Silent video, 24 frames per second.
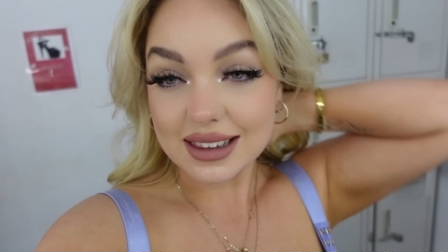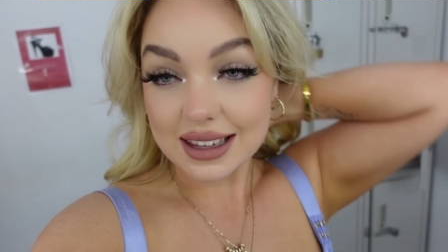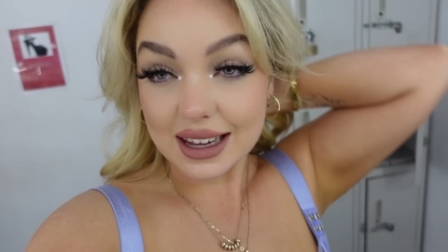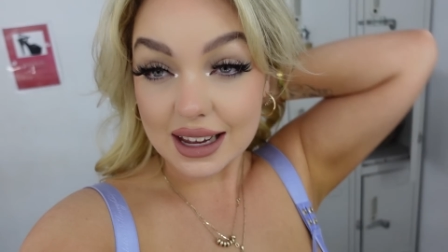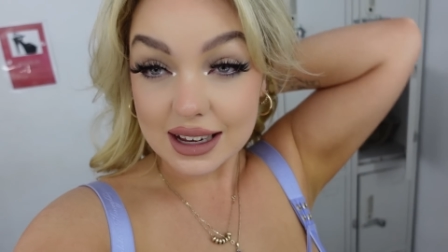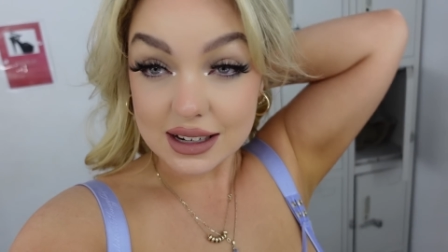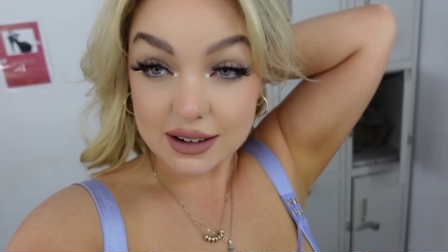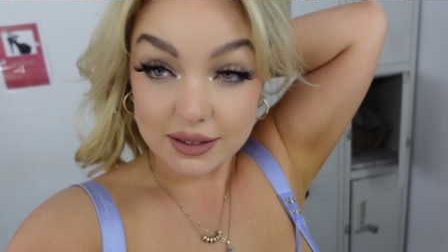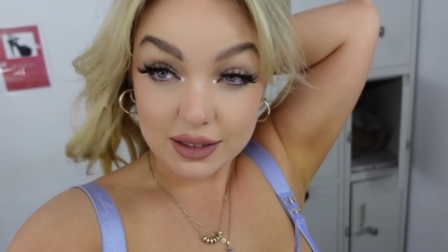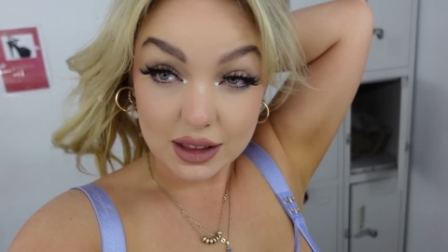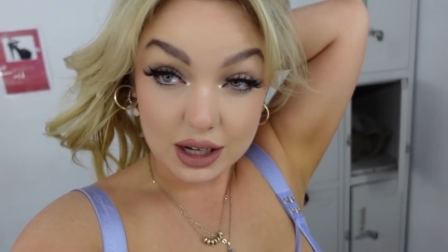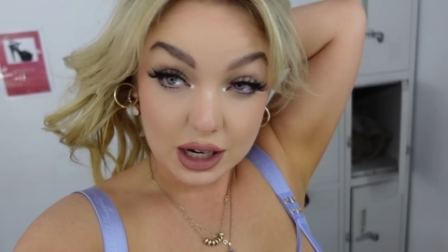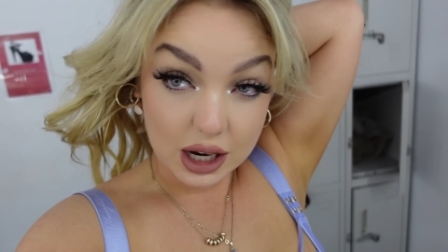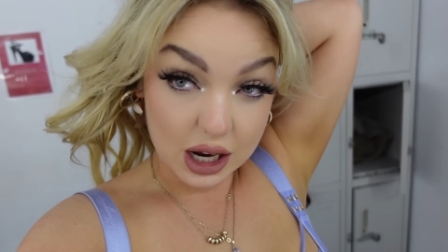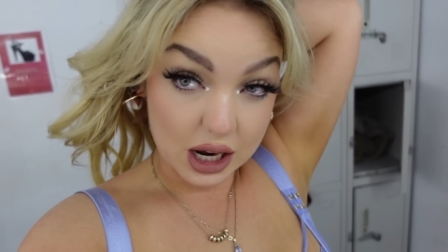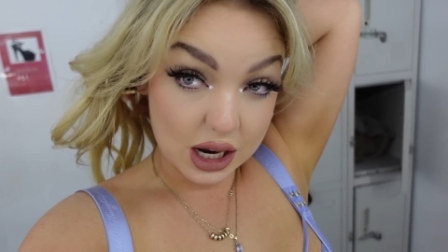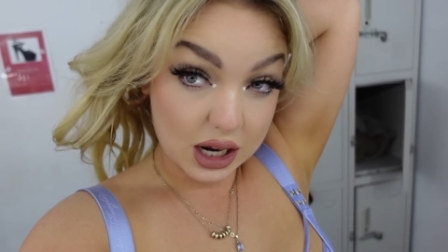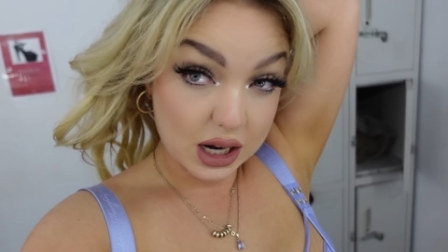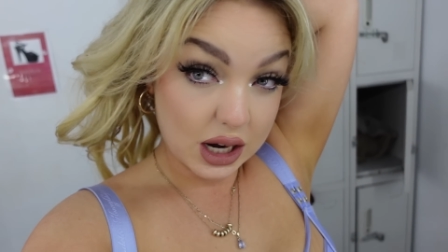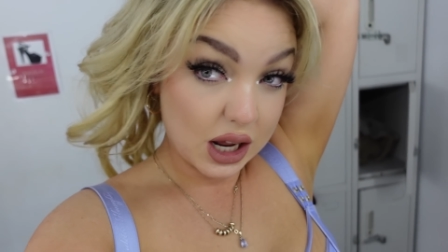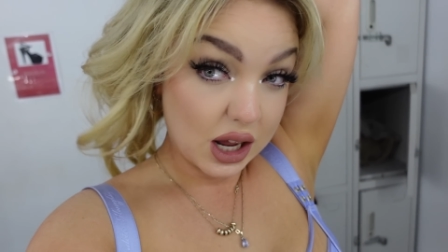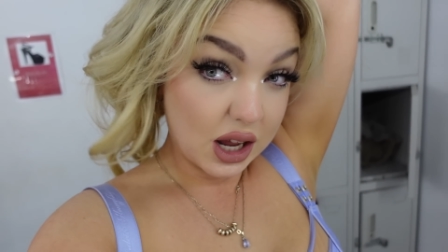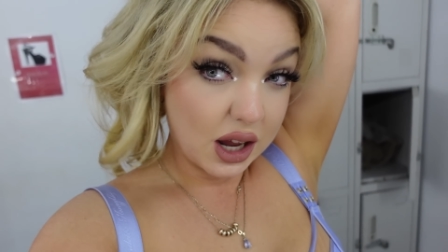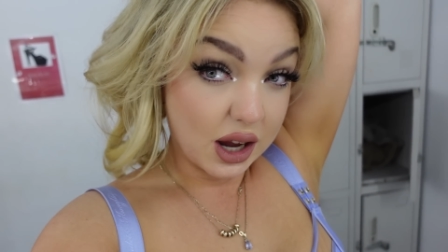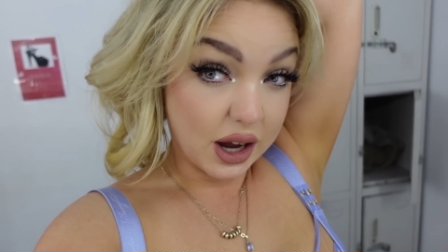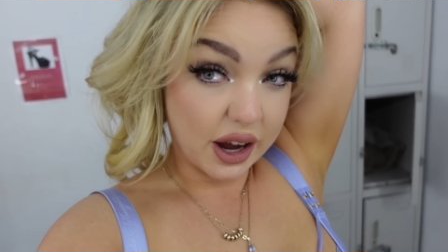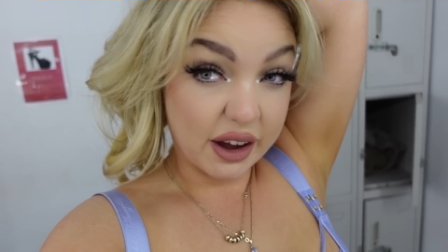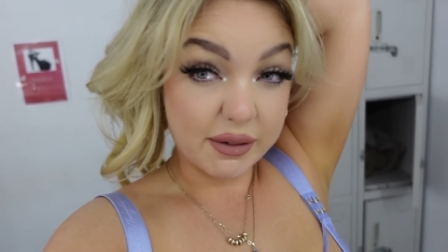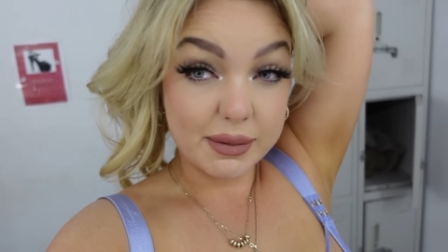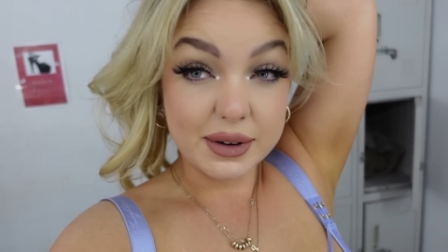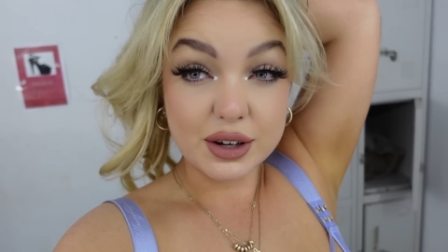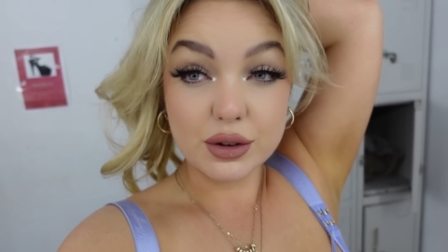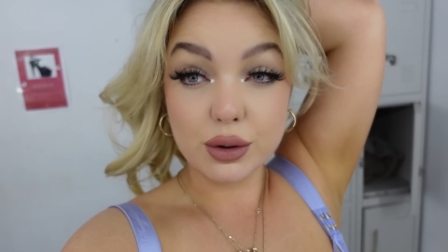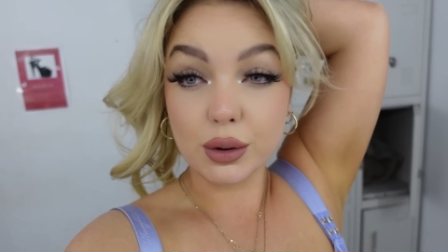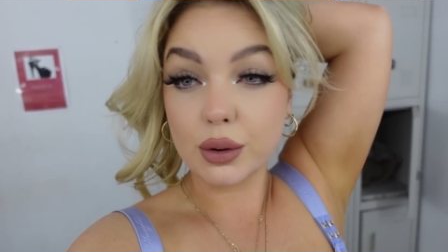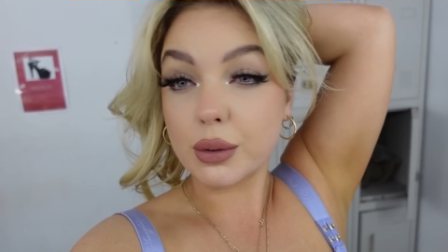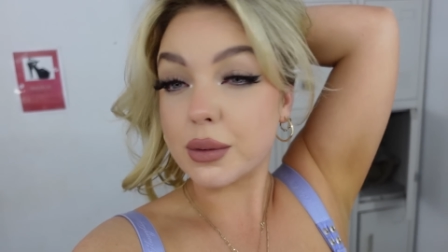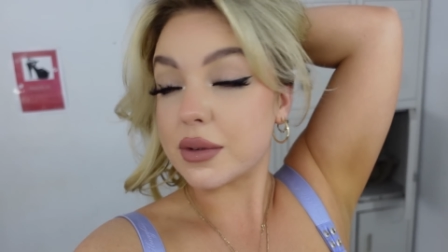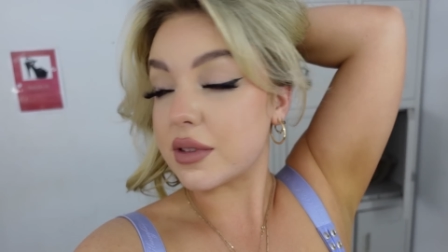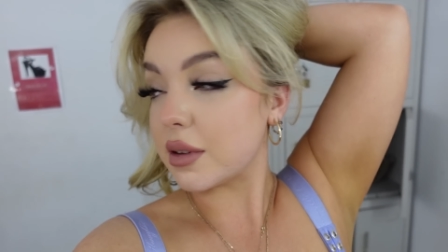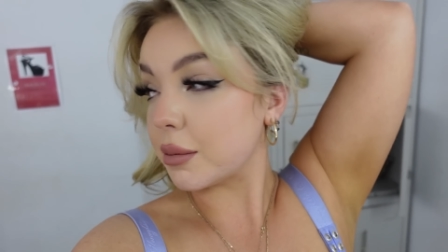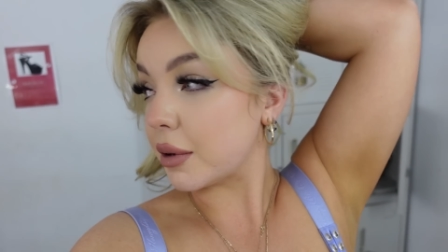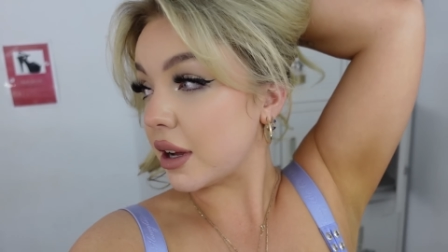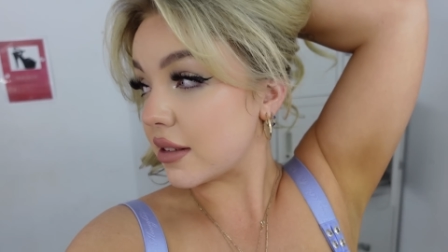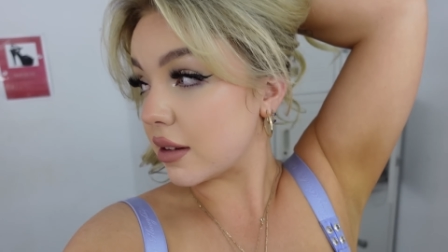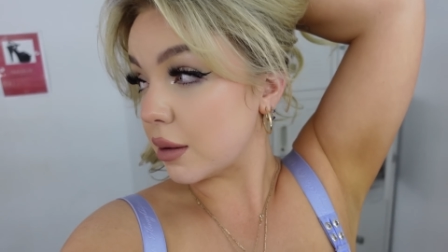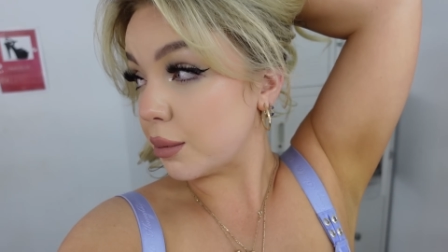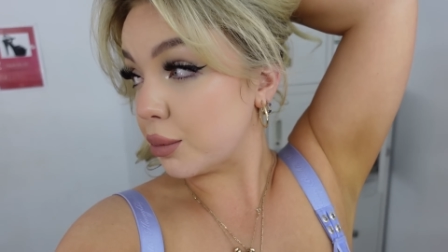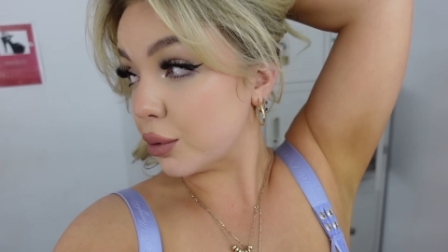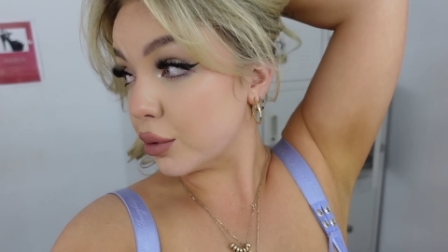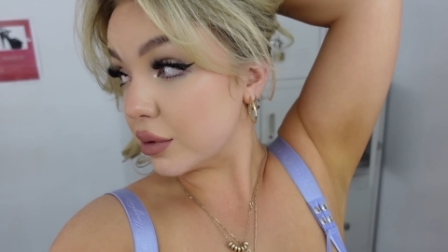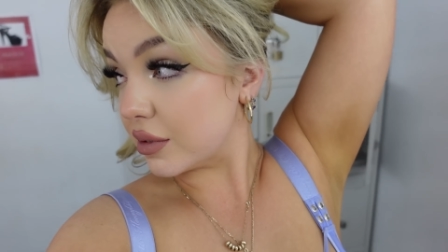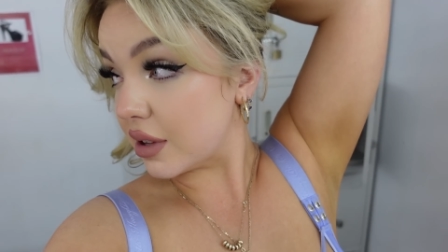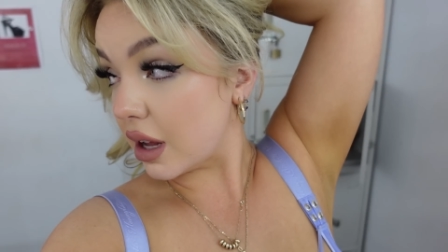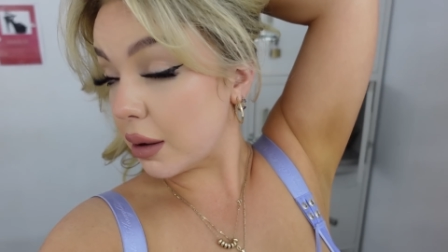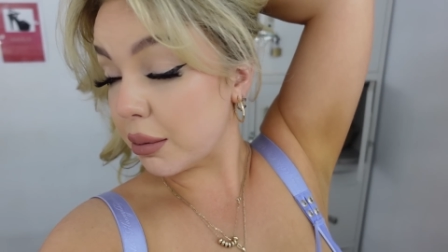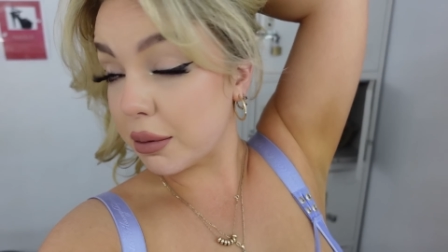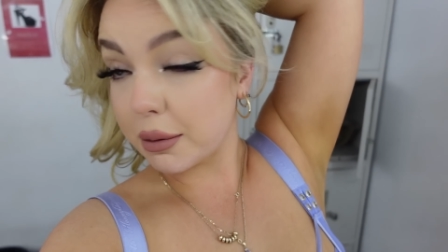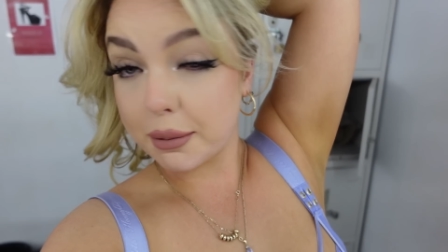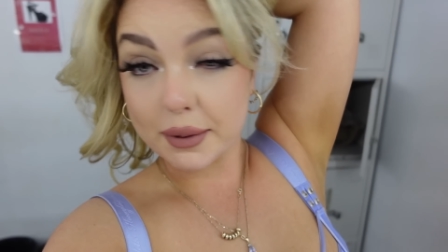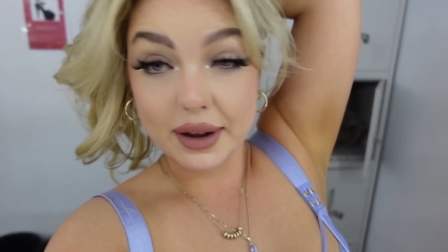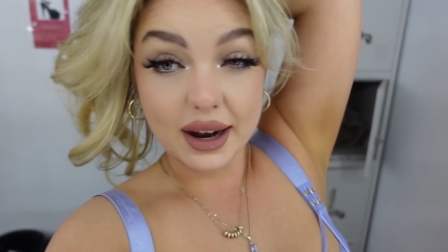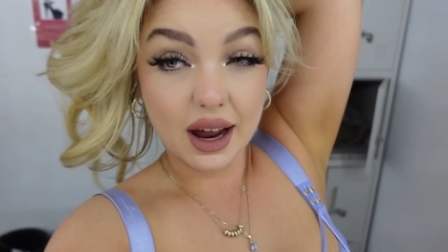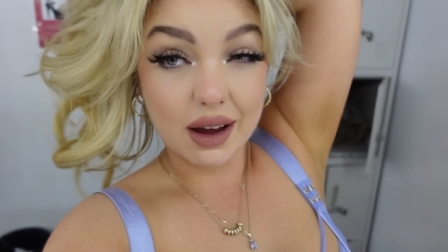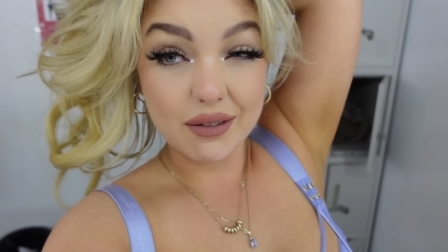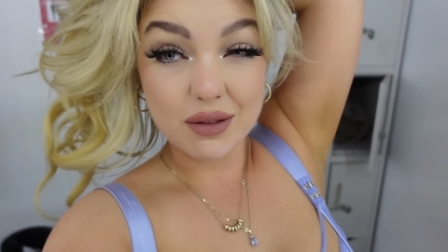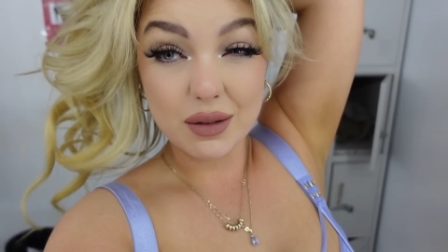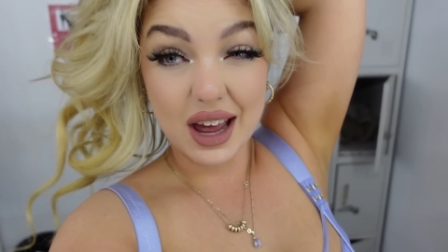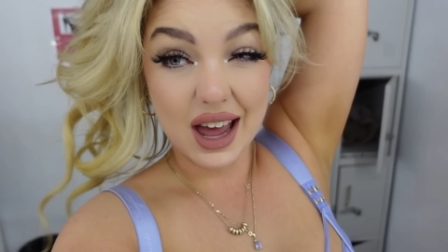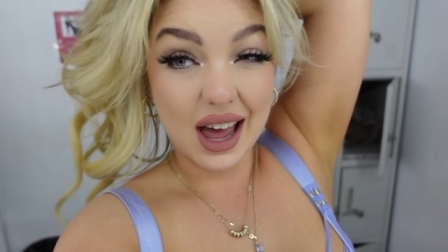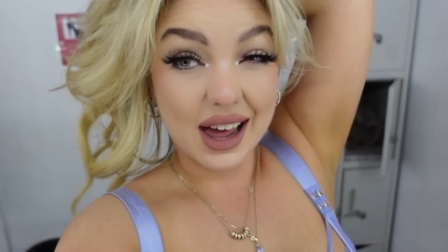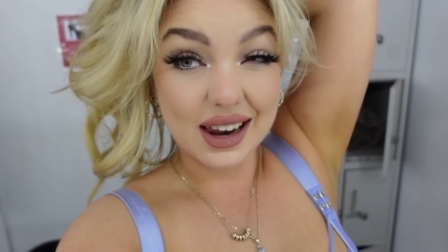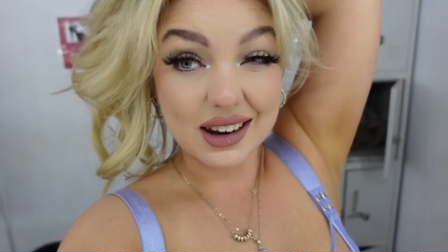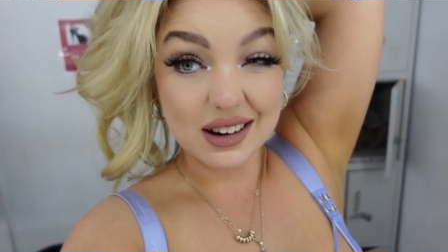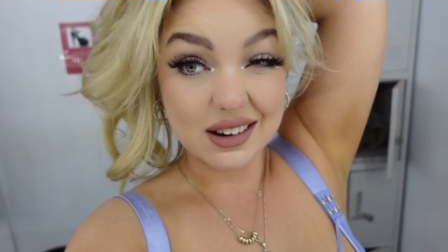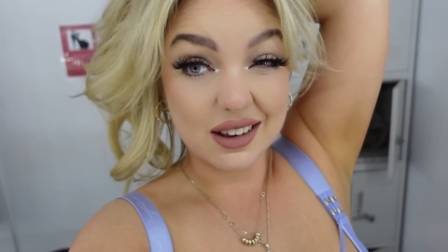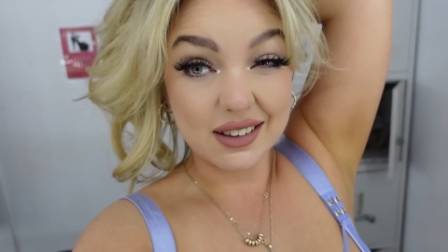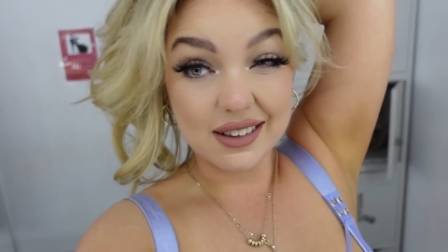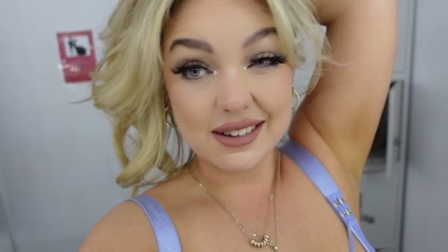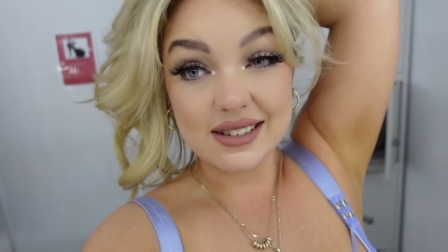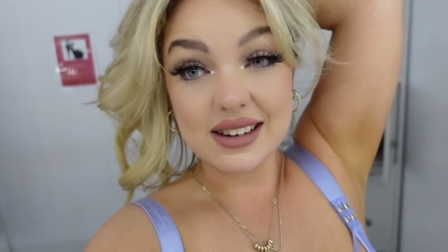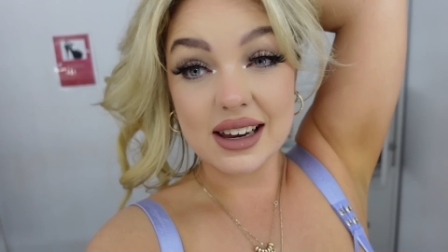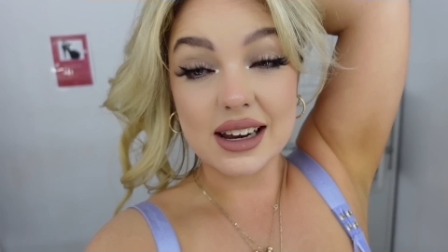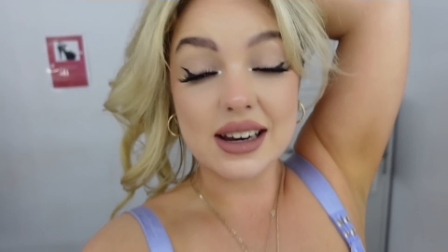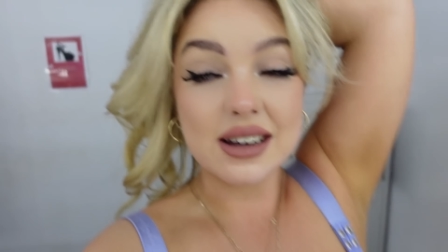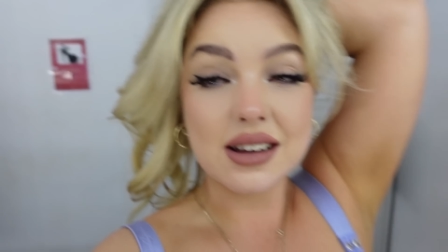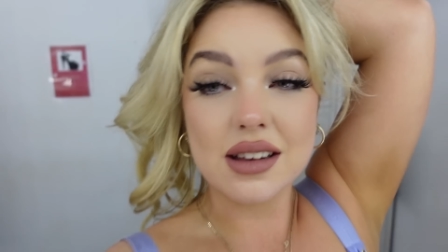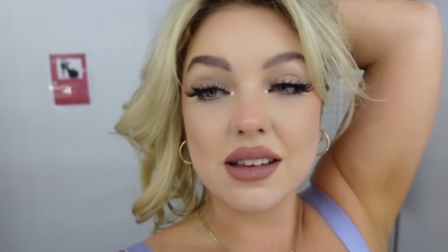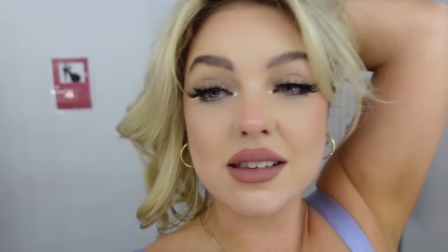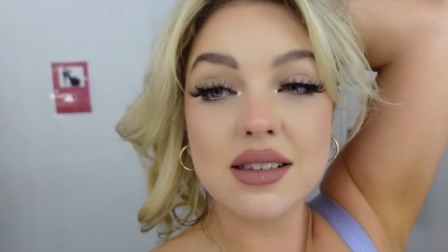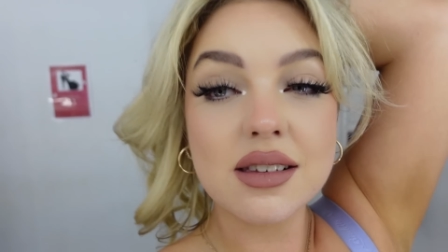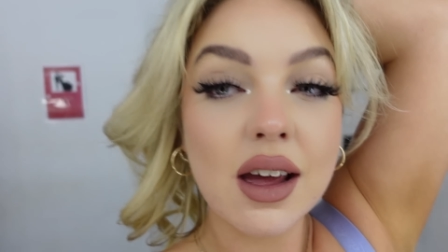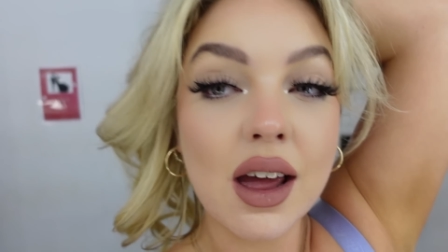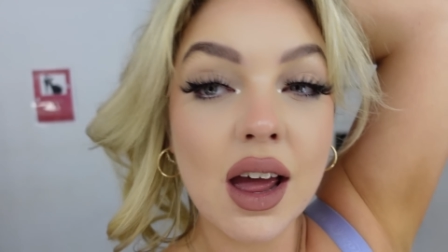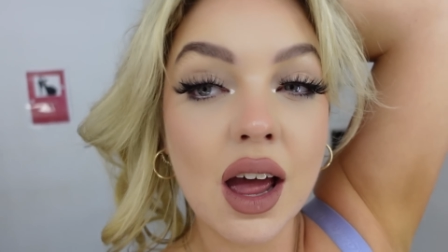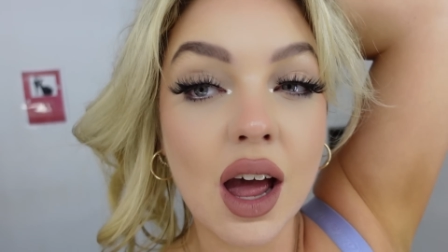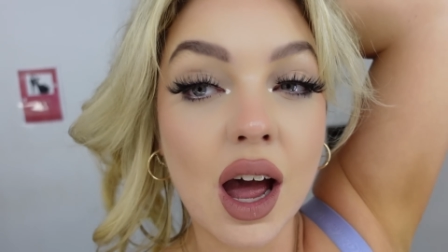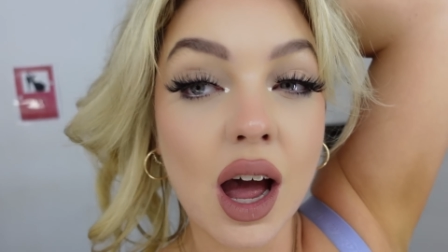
At the end of the night, I've been talking with some guys at the pool table. I haven't had another dance.